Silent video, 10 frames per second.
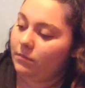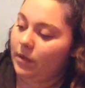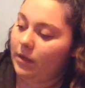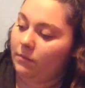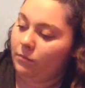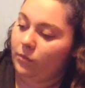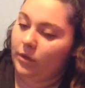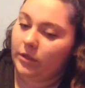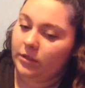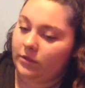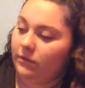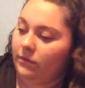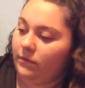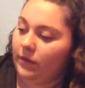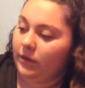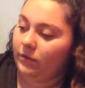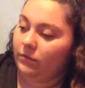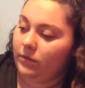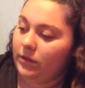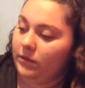paintbrush effect
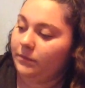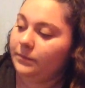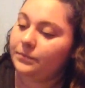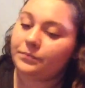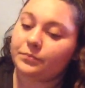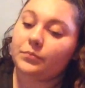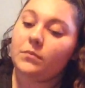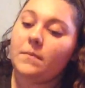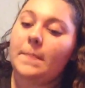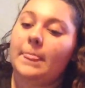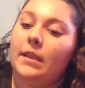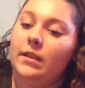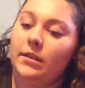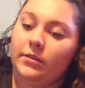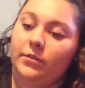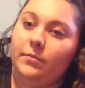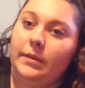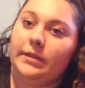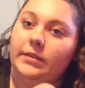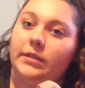one. So
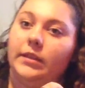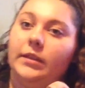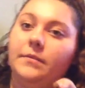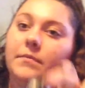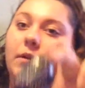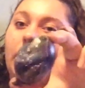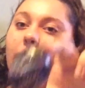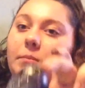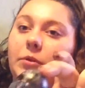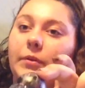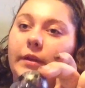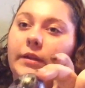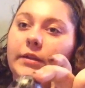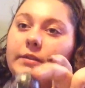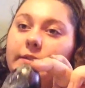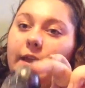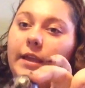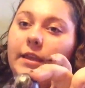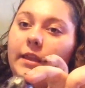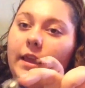basically all I'm doing is
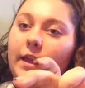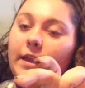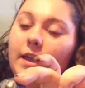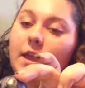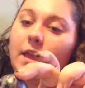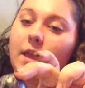taking the egg,